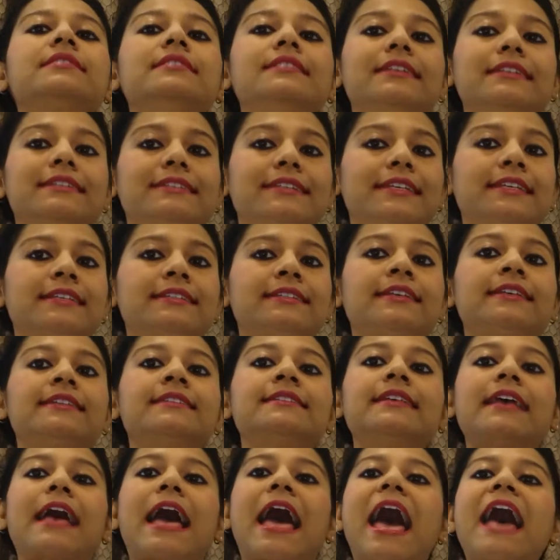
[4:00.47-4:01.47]
diseases
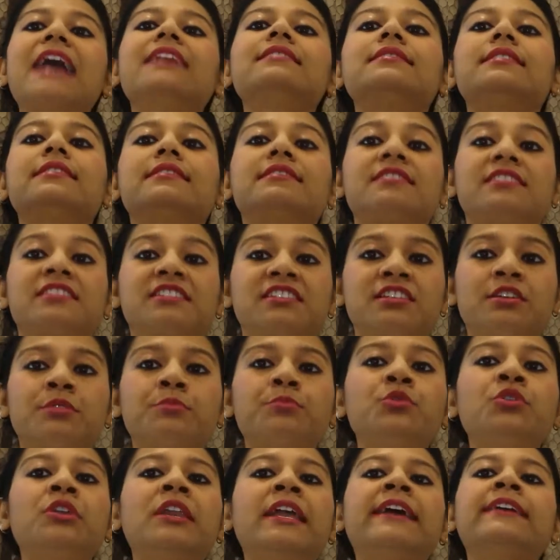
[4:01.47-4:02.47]
as it
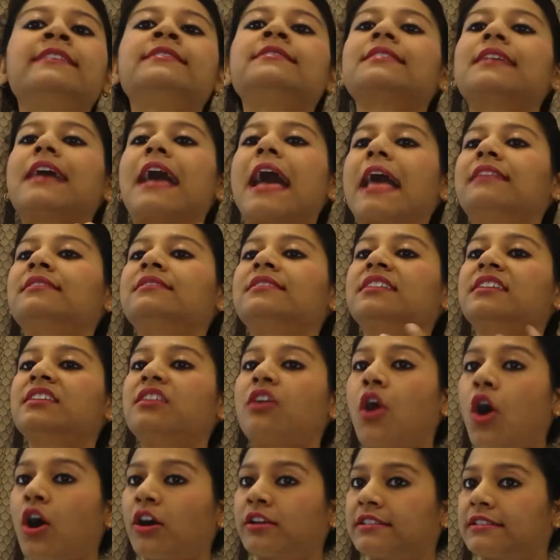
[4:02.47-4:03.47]
stimulates
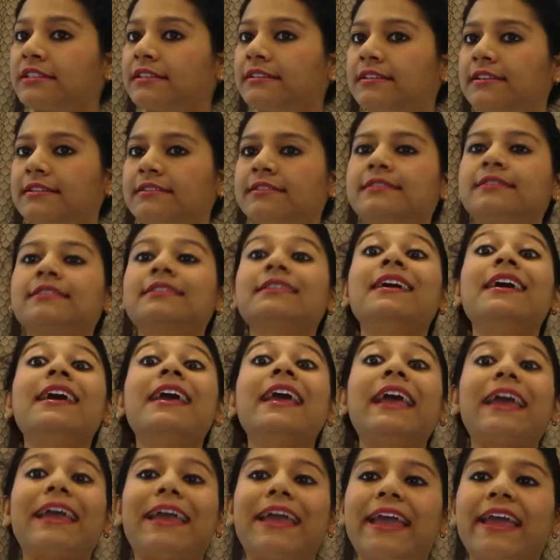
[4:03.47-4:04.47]
antioxidants,
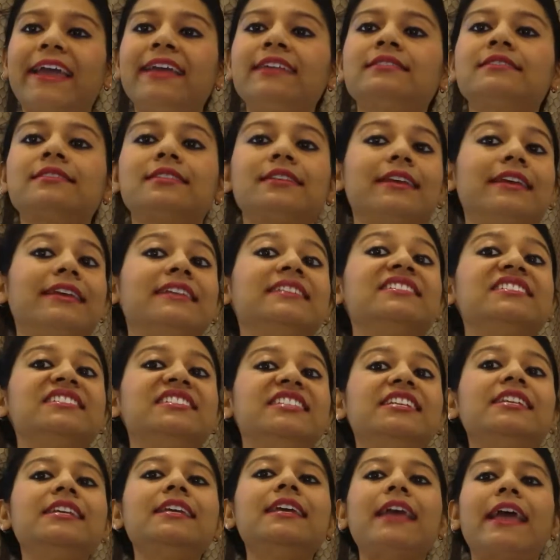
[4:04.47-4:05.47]
aids in
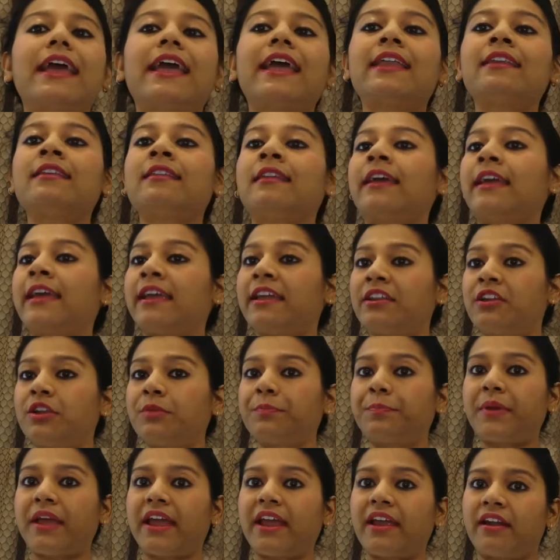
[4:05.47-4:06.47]
DNA
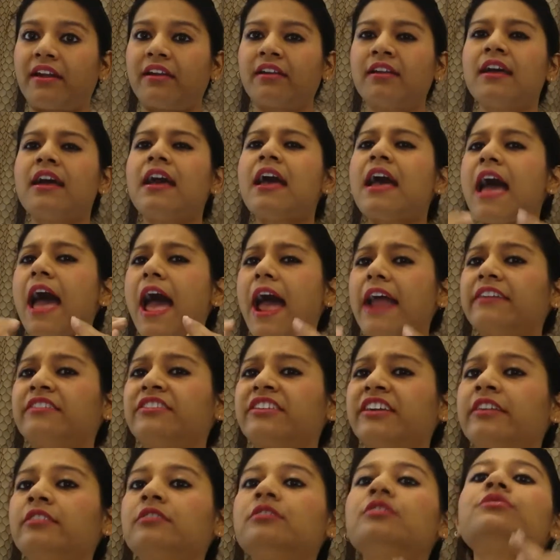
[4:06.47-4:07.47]
repair, and
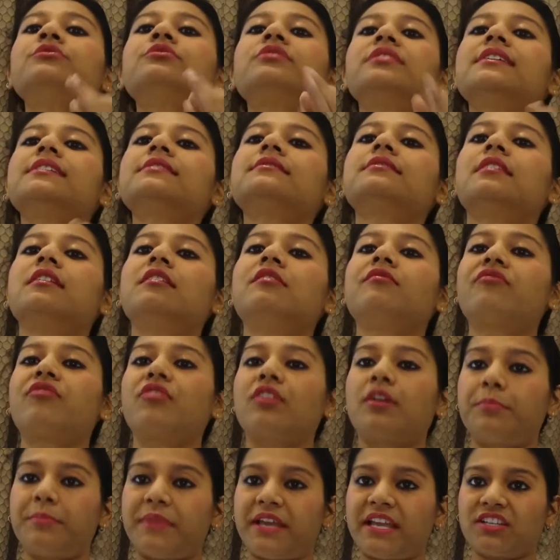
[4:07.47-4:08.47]
reduces
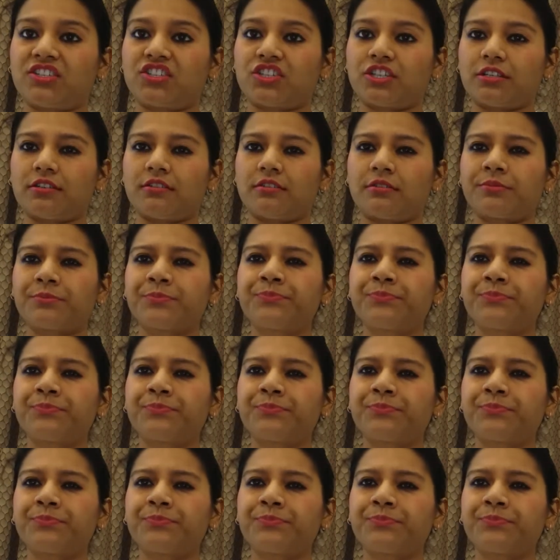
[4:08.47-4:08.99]
inflammation.